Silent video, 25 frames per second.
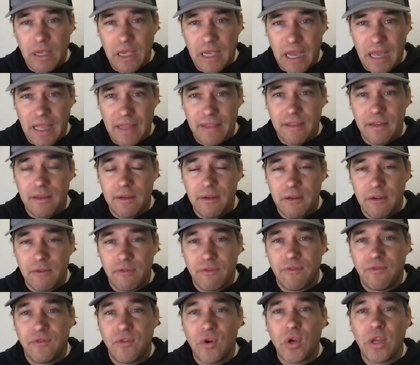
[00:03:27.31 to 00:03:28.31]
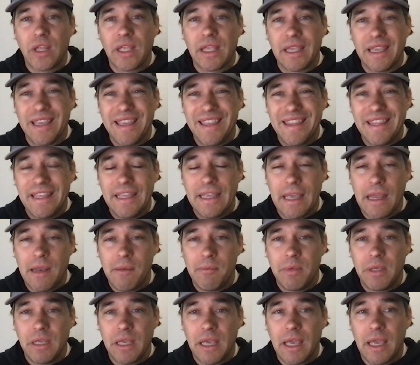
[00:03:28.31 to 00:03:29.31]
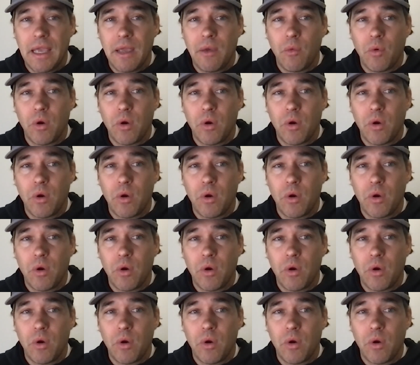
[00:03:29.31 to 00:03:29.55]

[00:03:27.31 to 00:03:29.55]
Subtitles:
got their footing in the NBA